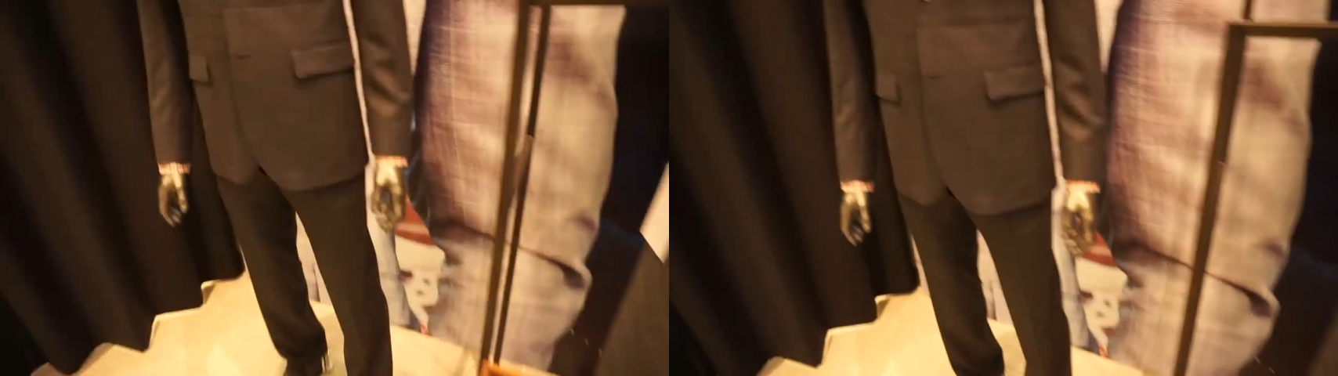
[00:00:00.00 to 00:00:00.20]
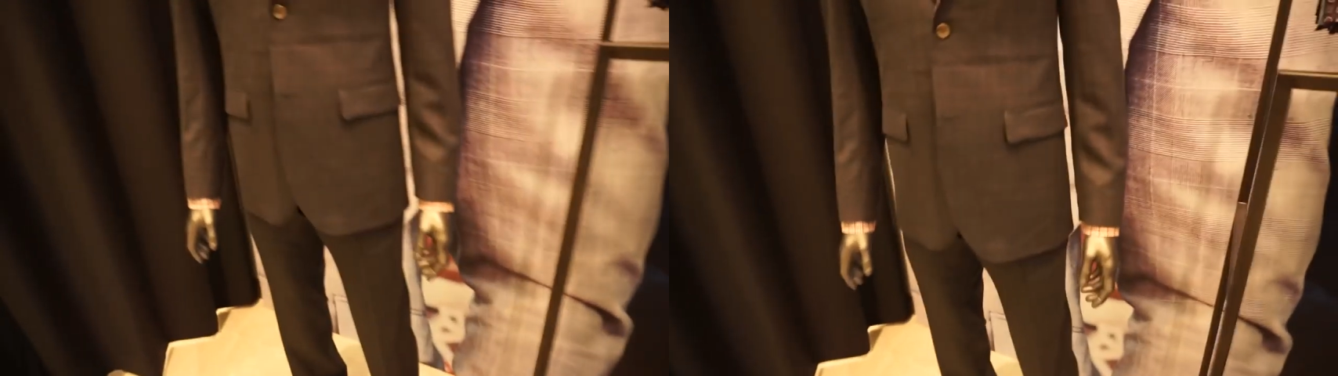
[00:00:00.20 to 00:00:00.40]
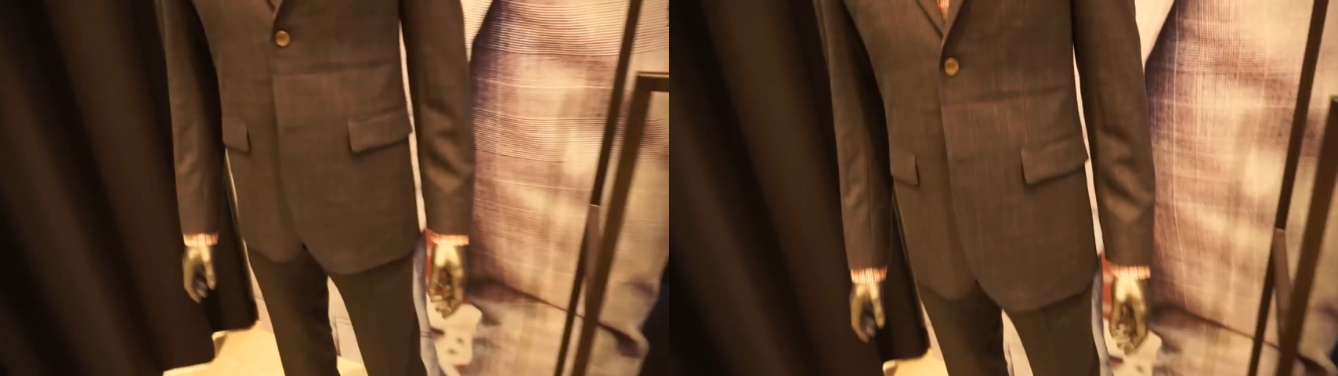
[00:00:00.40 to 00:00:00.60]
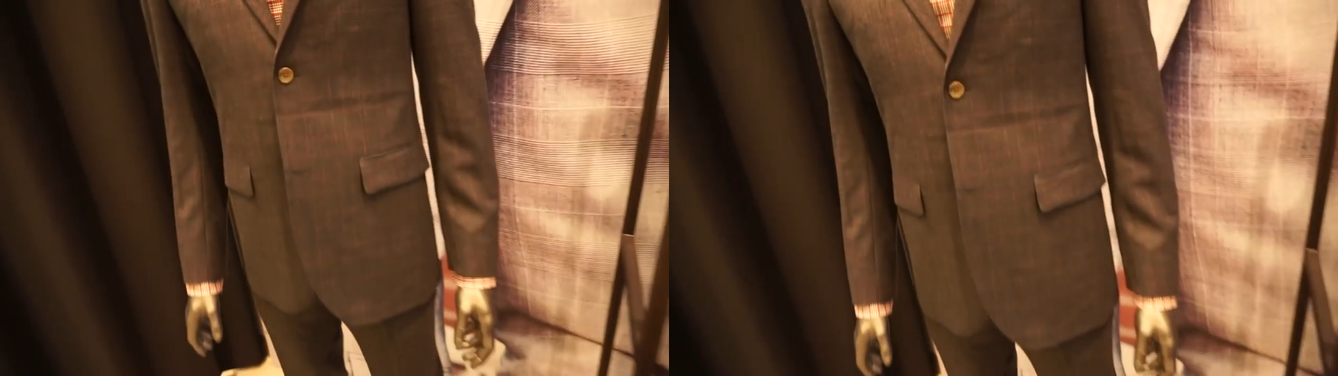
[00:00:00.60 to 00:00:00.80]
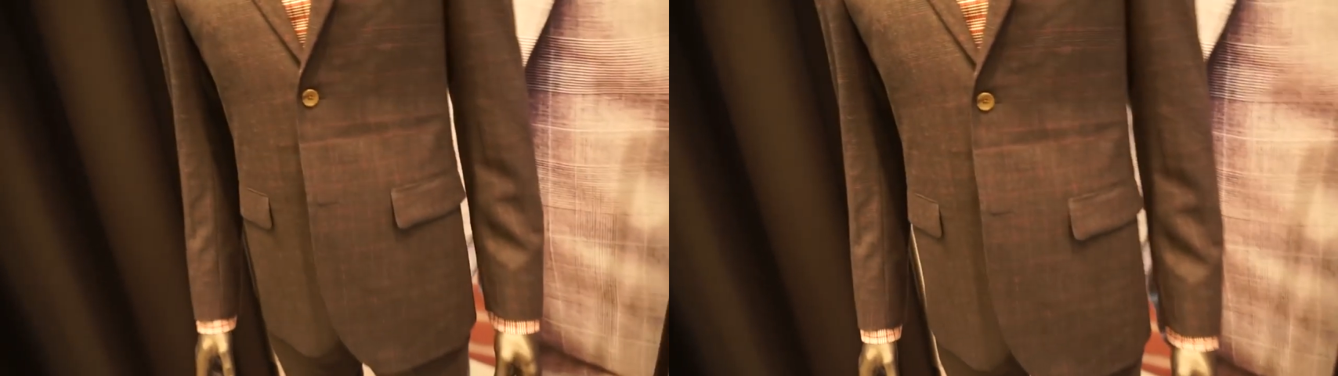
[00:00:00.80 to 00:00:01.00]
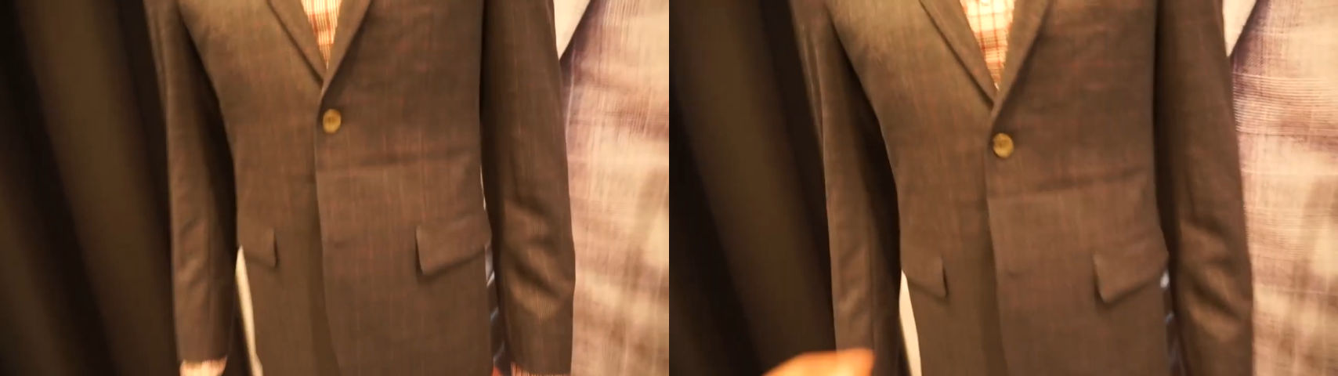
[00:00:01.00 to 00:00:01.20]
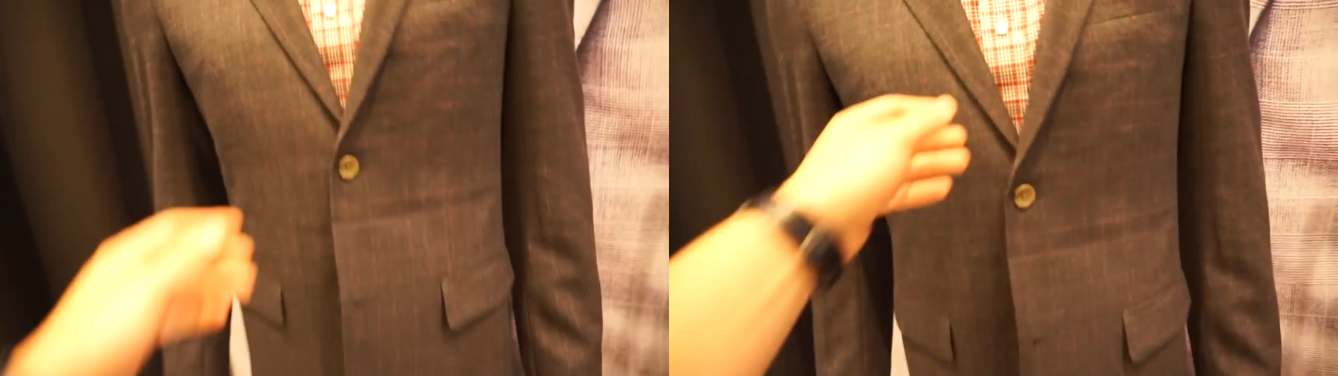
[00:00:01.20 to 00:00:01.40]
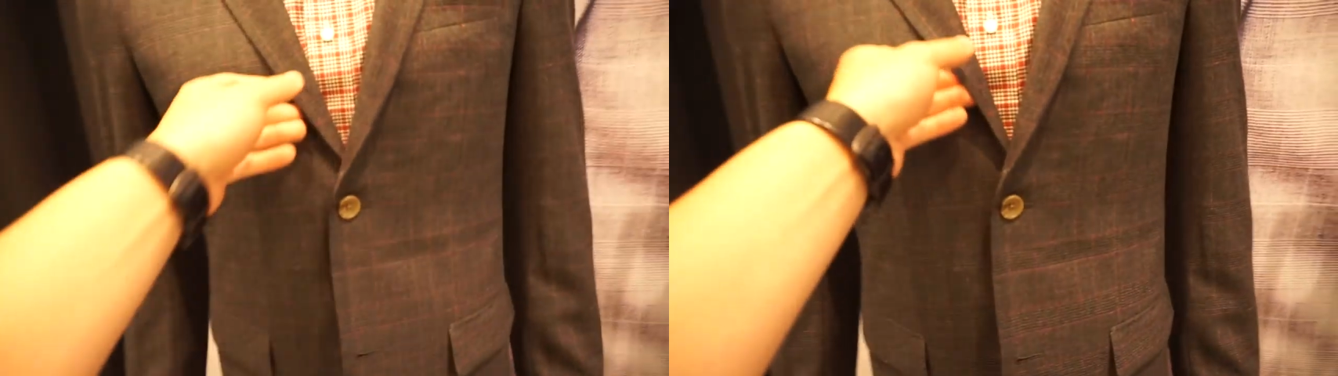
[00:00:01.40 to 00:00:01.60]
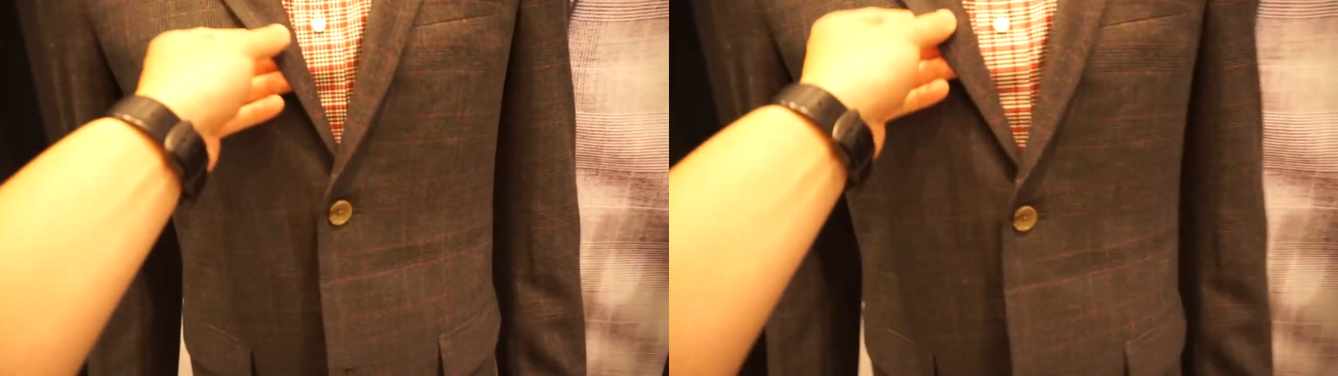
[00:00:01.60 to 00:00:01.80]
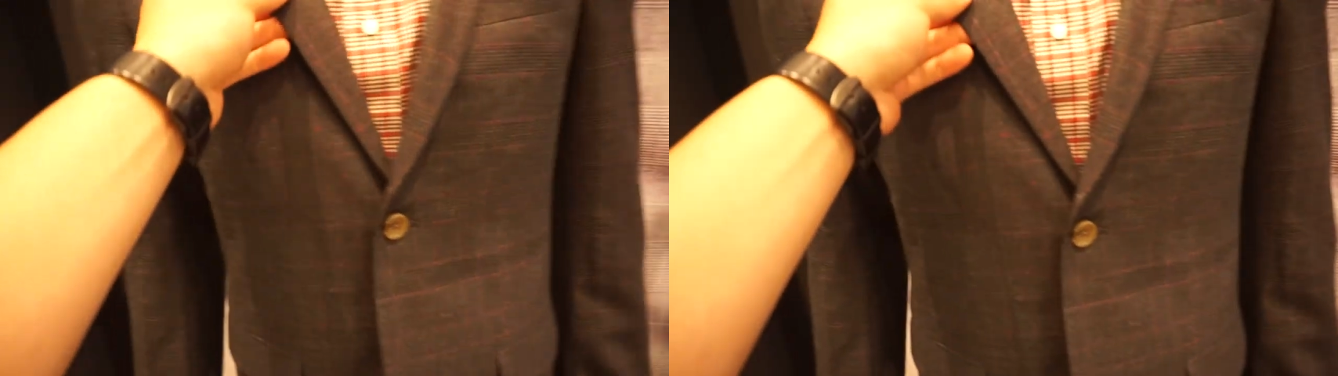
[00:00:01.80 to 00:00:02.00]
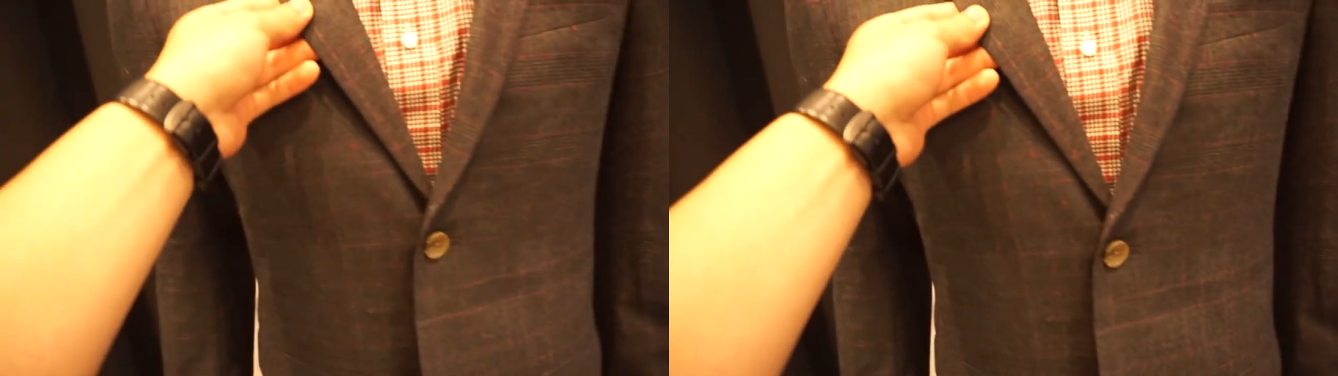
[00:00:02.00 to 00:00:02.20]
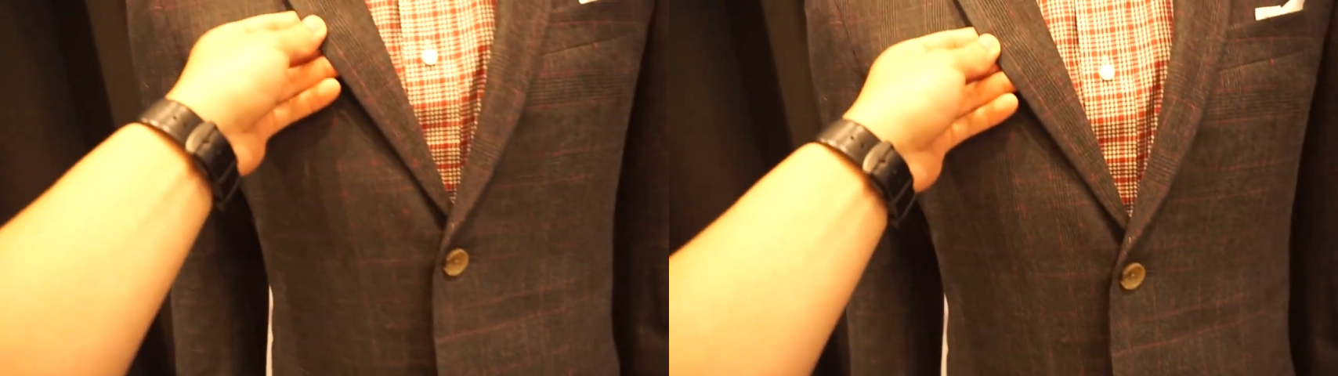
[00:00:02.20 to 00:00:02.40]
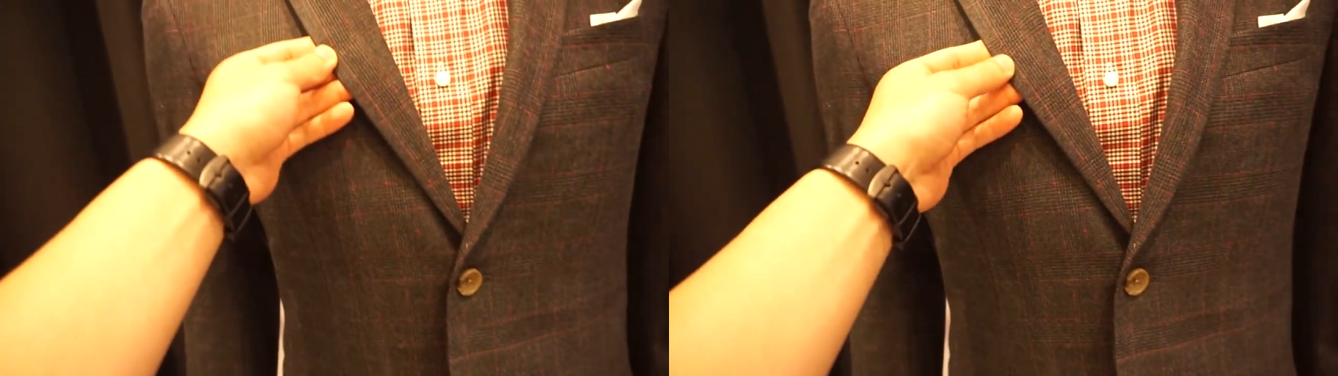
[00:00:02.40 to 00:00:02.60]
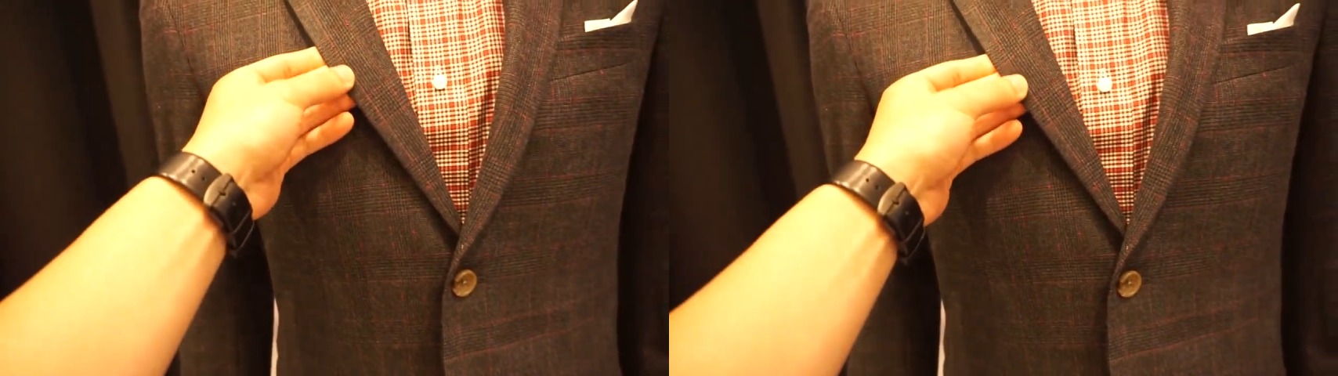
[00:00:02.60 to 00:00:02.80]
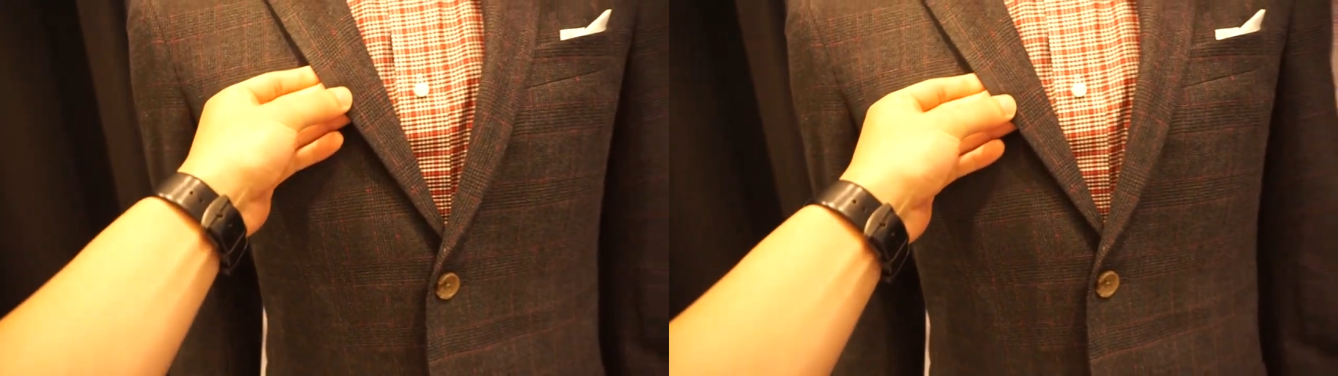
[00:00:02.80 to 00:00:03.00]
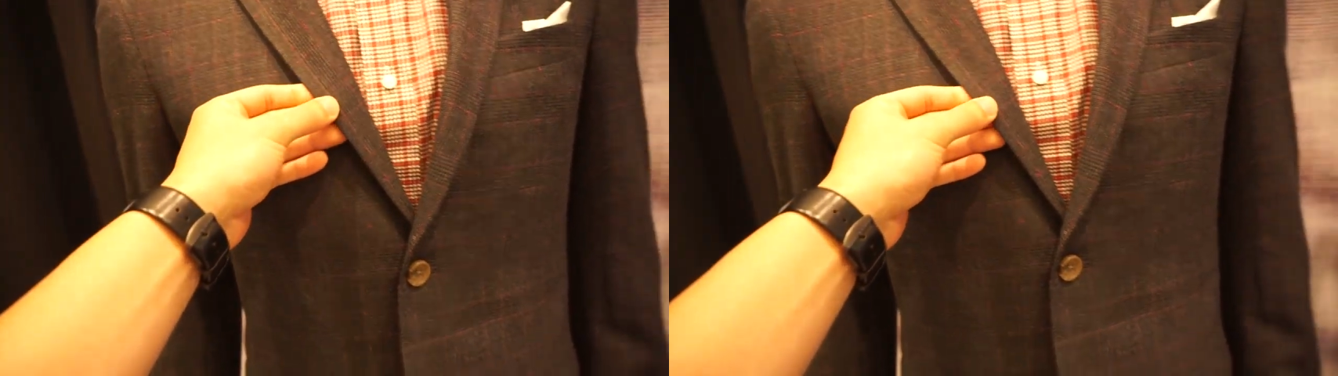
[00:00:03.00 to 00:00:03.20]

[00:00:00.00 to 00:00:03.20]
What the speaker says: [unreadable: no face in view]